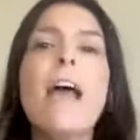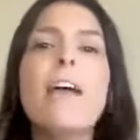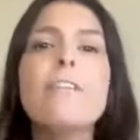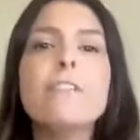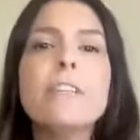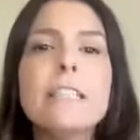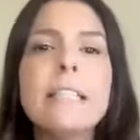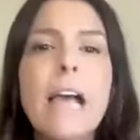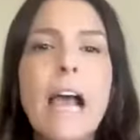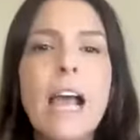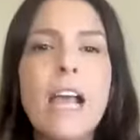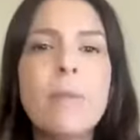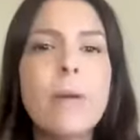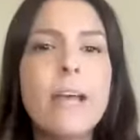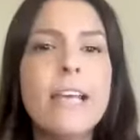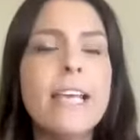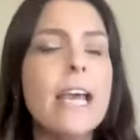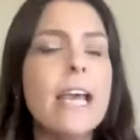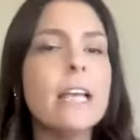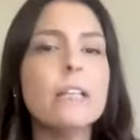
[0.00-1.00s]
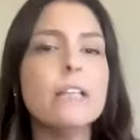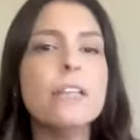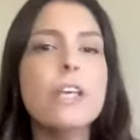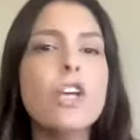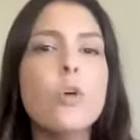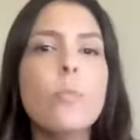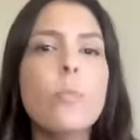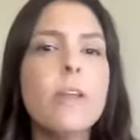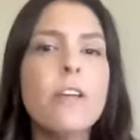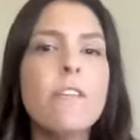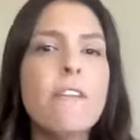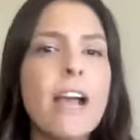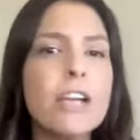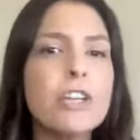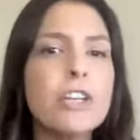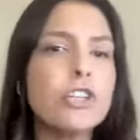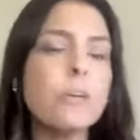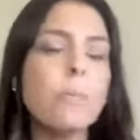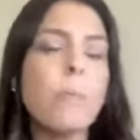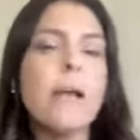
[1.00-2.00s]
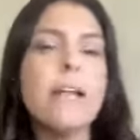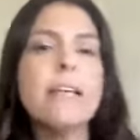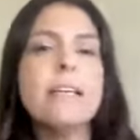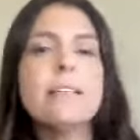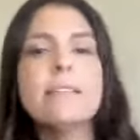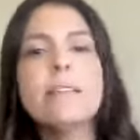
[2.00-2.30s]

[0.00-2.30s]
every time I get a little bit of extra money,